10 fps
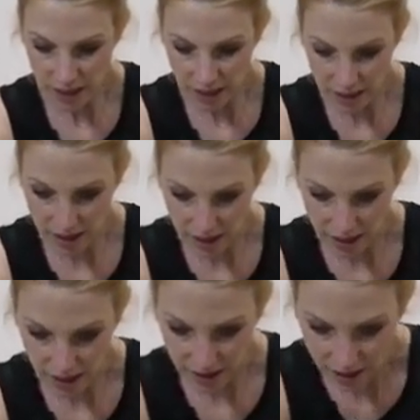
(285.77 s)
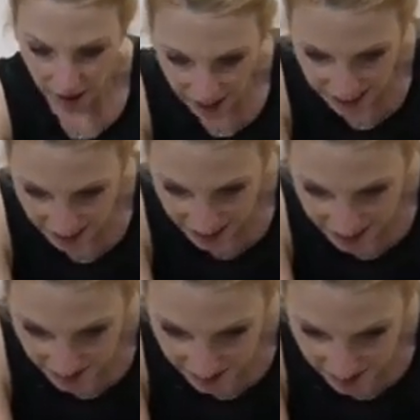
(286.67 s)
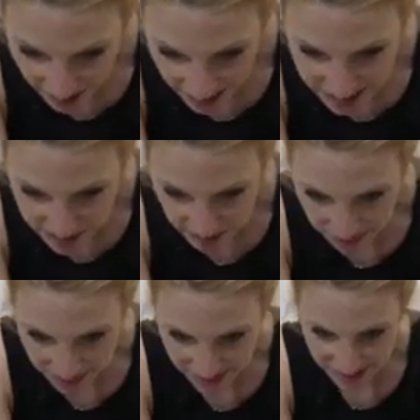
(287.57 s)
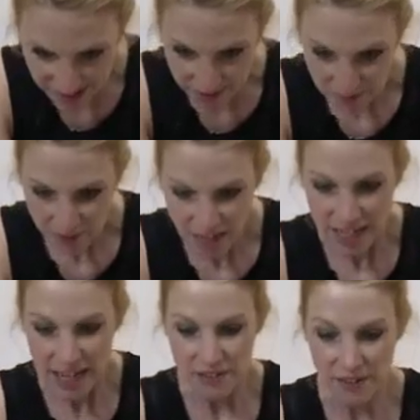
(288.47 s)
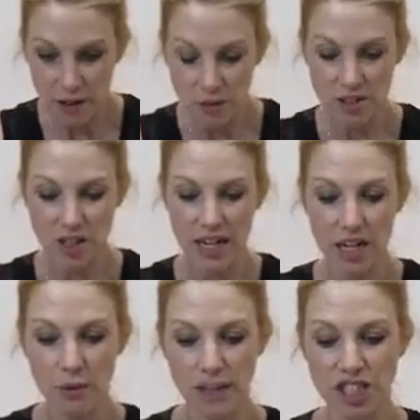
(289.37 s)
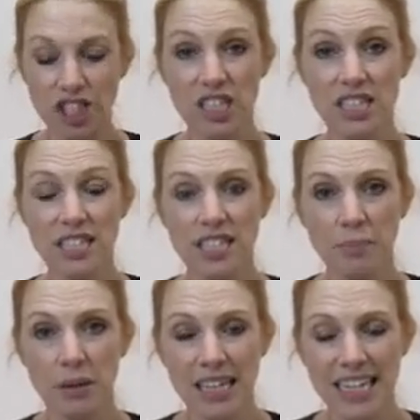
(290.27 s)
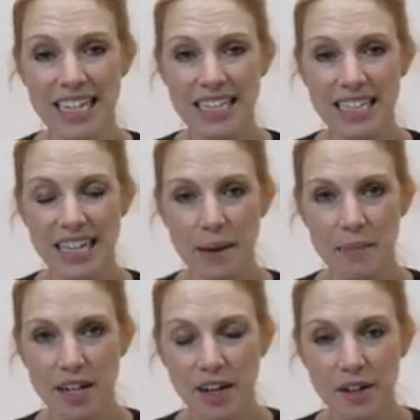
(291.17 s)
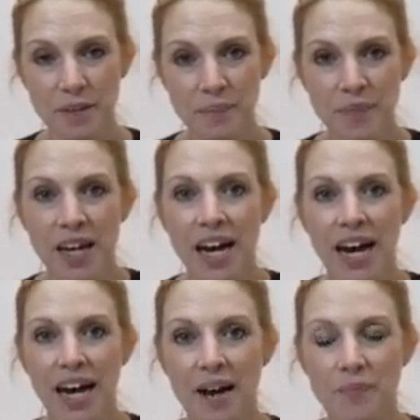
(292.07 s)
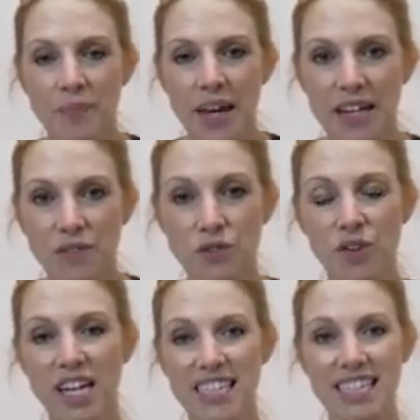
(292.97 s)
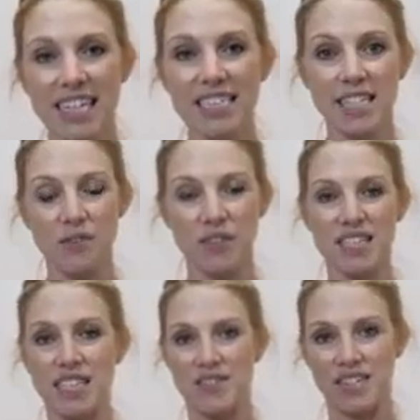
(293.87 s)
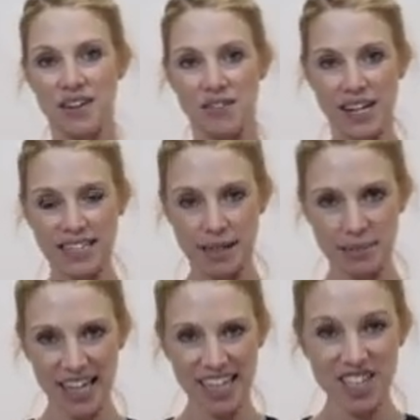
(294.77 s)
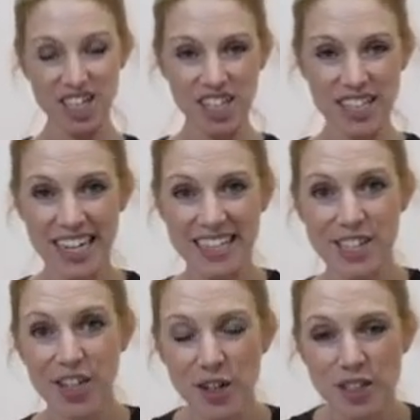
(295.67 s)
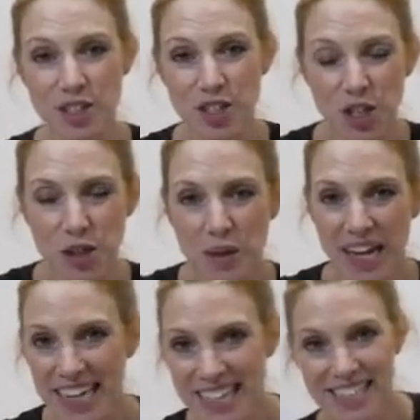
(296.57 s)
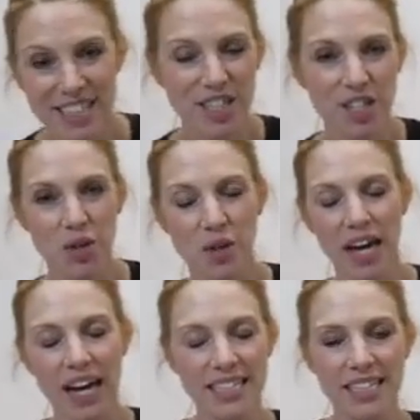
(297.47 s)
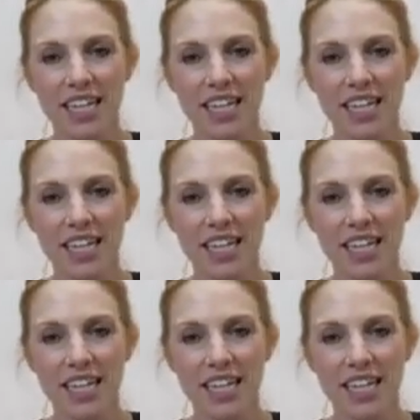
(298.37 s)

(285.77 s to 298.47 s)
Hi Gail, hi Samantha. If anyone's got any questions, please let me know. And if you've not yet signed up for the 7-day Flat Abs Kickstarter, it's not too late to do that.